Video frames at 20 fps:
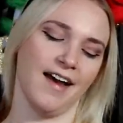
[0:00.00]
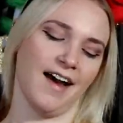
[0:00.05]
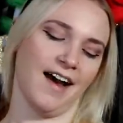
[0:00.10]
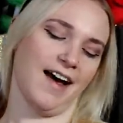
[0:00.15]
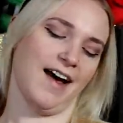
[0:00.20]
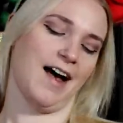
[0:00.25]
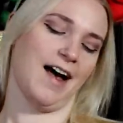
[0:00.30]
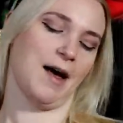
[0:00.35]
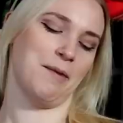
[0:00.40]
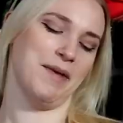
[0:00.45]

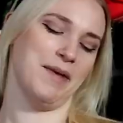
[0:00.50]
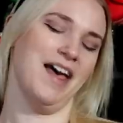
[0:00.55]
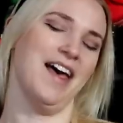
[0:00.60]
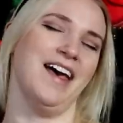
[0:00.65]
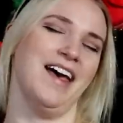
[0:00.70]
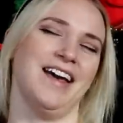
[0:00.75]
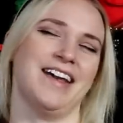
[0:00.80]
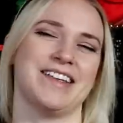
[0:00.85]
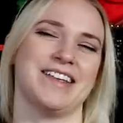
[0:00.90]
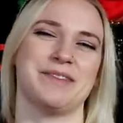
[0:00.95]

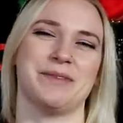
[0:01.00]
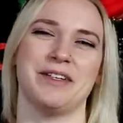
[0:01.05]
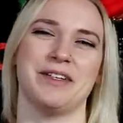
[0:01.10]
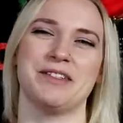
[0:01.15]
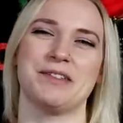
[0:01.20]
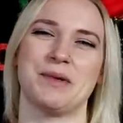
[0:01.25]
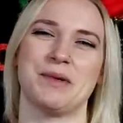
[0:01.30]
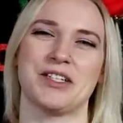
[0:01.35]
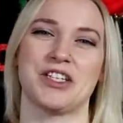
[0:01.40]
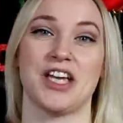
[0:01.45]
Because we're
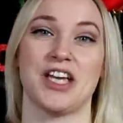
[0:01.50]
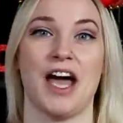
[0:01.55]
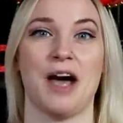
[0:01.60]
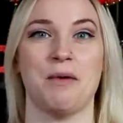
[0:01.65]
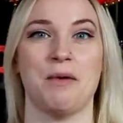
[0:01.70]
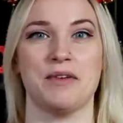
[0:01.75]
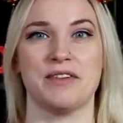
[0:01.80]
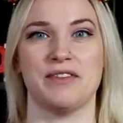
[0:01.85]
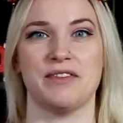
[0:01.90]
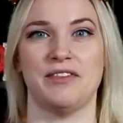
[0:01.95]
used to watching
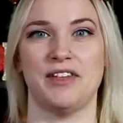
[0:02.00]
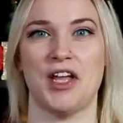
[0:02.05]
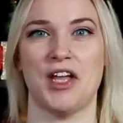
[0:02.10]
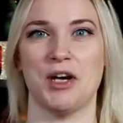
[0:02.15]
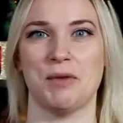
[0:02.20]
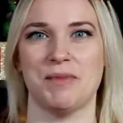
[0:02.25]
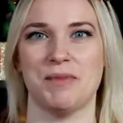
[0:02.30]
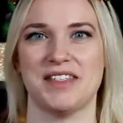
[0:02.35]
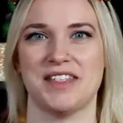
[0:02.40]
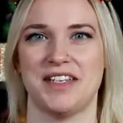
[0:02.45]
hours of
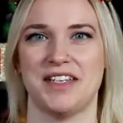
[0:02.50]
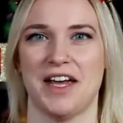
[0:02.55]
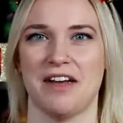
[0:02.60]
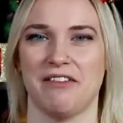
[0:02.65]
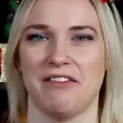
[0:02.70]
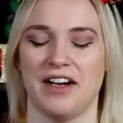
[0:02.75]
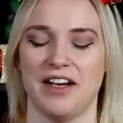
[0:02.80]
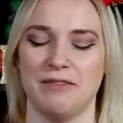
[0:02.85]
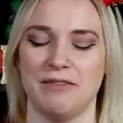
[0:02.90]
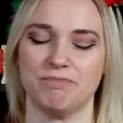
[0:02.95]
Vlogmas a day,
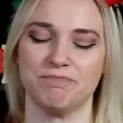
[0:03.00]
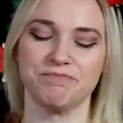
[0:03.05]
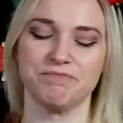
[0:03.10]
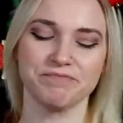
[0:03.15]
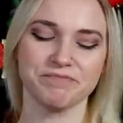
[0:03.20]
right?